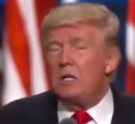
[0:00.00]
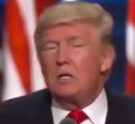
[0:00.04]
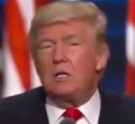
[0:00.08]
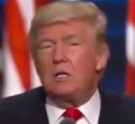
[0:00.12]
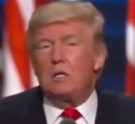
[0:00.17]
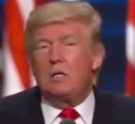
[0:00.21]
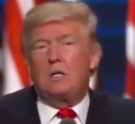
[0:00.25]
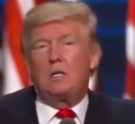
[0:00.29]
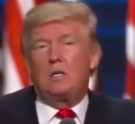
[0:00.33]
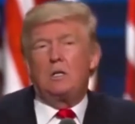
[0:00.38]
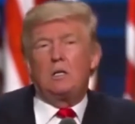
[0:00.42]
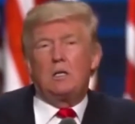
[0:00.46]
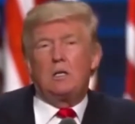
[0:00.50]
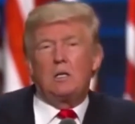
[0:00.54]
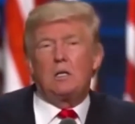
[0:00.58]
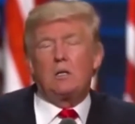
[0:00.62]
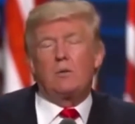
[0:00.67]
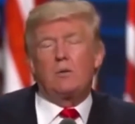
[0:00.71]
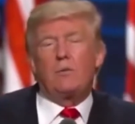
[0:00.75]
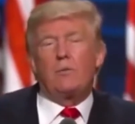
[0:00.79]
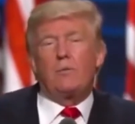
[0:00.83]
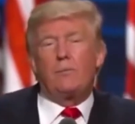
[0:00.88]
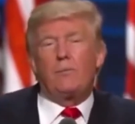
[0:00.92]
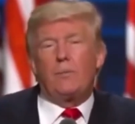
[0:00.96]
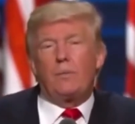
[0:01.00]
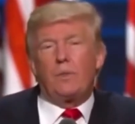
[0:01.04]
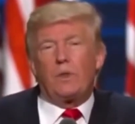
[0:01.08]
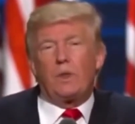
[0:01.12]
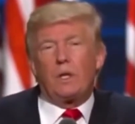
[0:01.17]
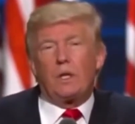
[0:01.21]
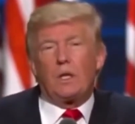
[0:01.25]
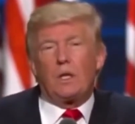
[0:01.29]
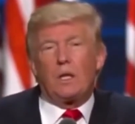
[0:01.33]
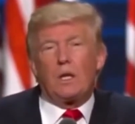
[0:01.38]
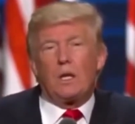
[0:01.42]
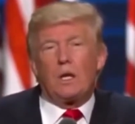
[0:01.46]

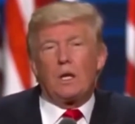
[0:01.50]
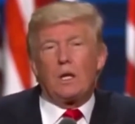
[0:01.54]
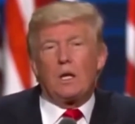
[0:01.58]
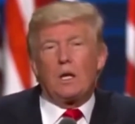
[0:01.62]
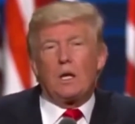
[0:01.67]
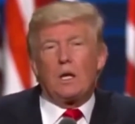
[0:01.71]
[no speech]